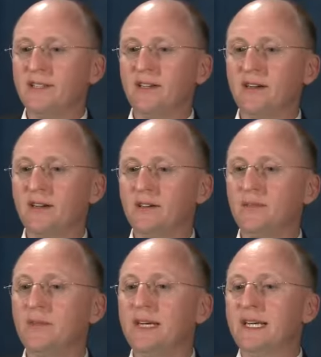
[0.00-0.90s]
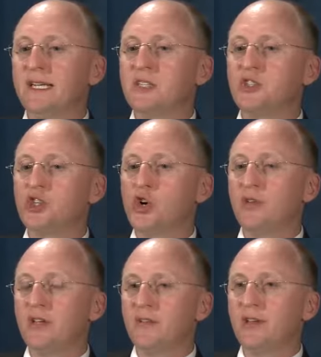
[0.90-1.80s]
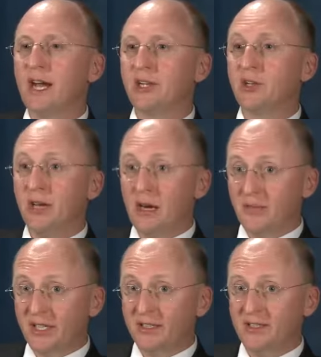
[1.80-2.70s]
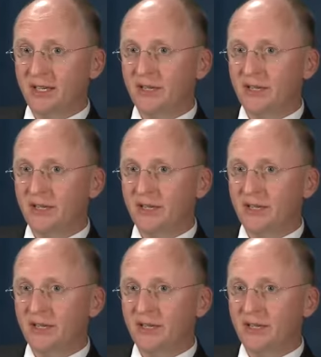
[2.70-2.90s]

so that you've got good optics